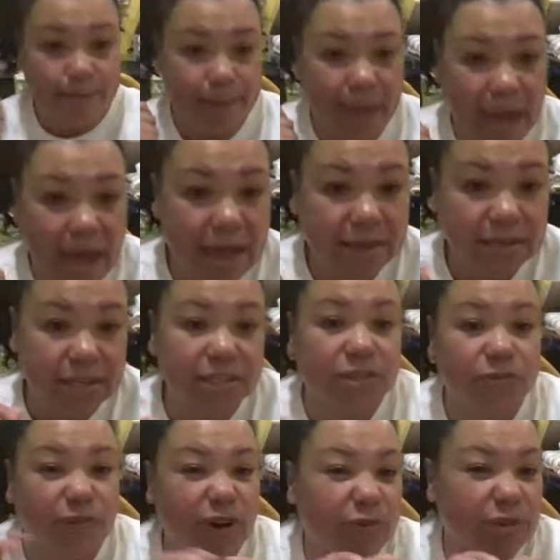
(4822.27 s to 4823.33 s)
bag is
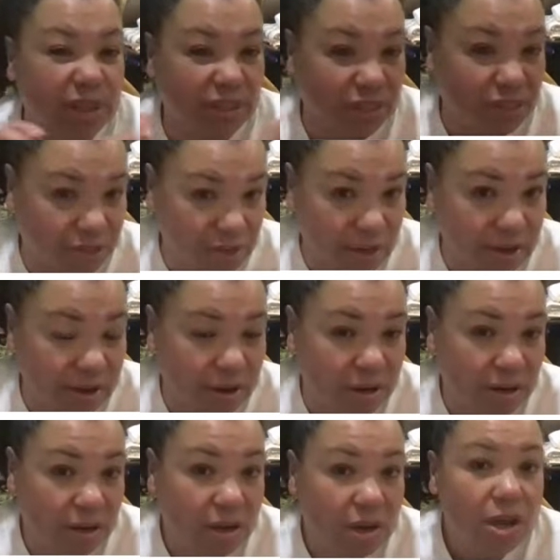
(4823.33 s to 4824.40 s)
very thick.
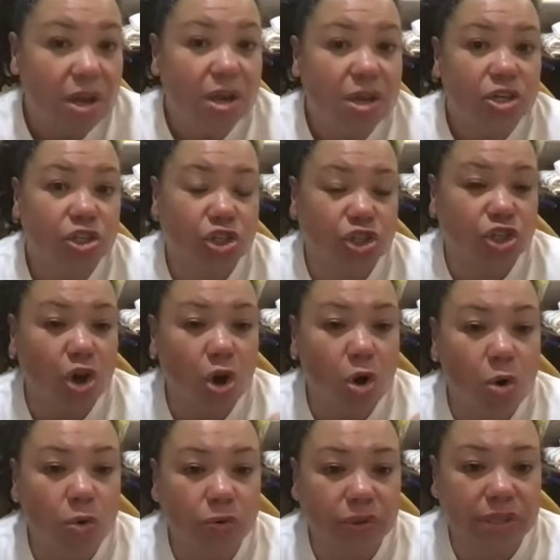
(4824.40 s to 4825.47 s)

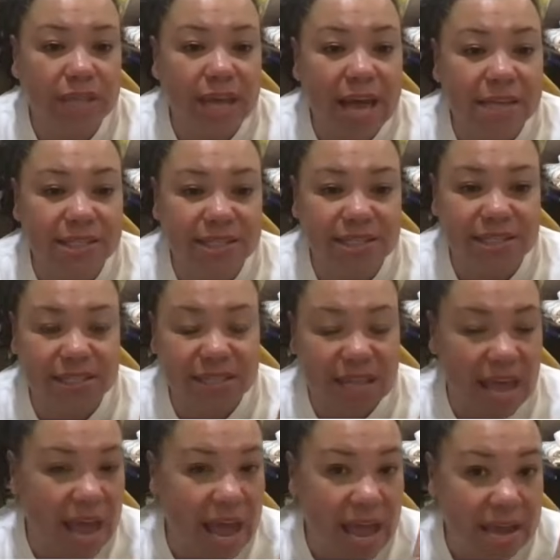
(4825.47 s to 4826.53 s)
So that
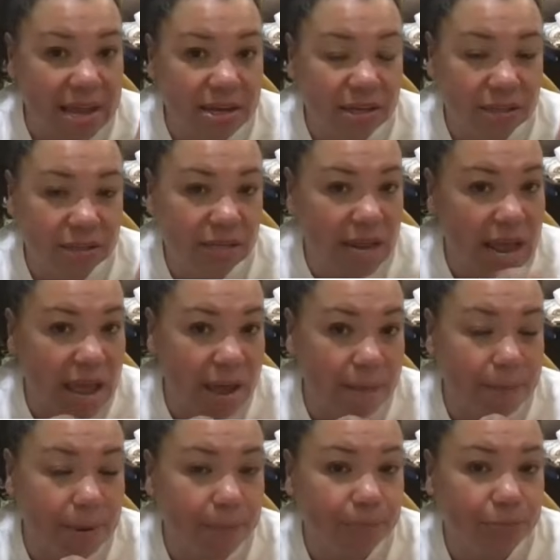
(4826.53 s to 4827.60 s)
snag nab
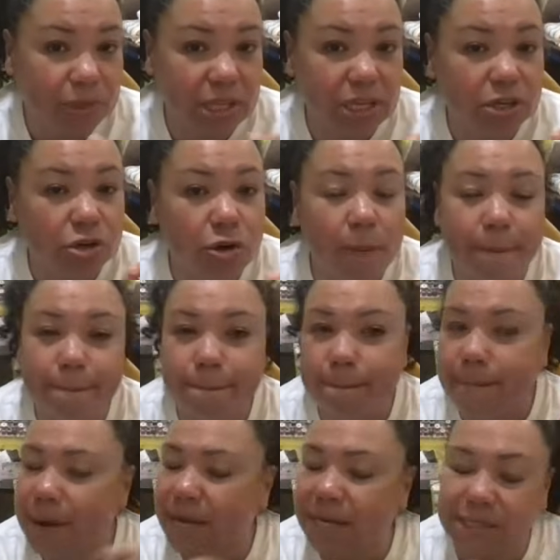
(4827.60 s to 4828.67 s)
needle
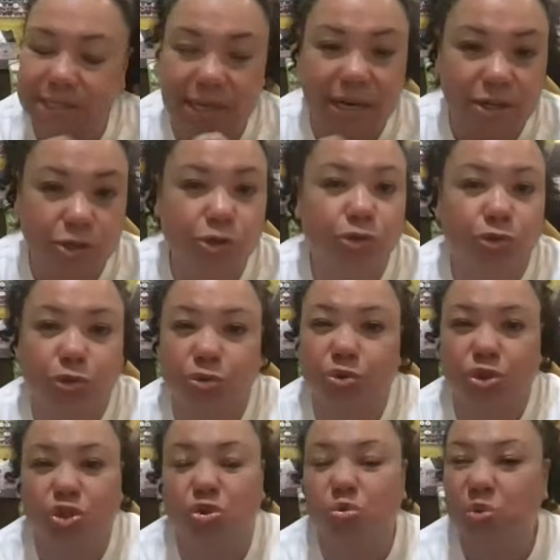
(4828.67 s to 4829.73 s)
might not go through
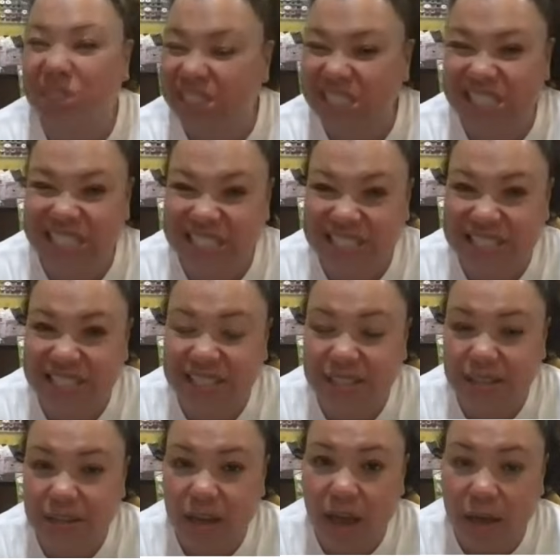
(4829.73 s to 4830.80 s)
too easy.
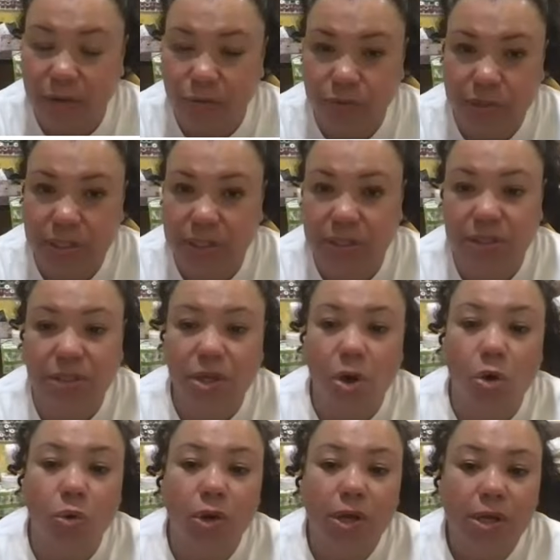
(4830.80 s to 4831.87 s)
I don't think
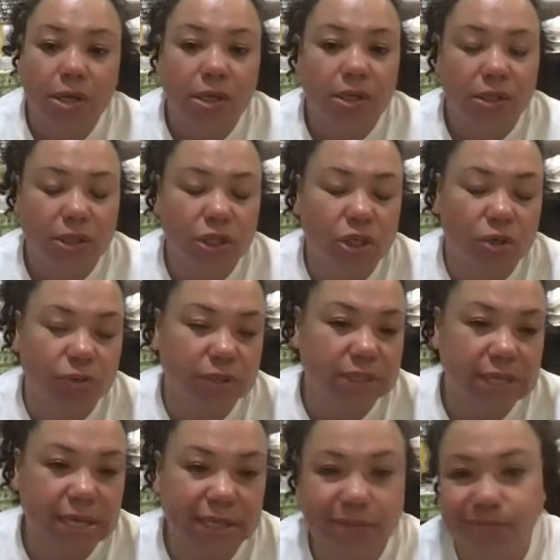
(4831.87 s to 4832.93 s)
so. It's
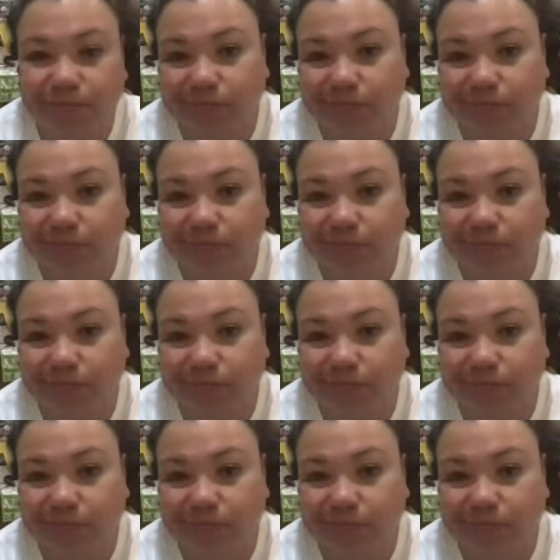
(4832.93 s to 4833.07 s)
like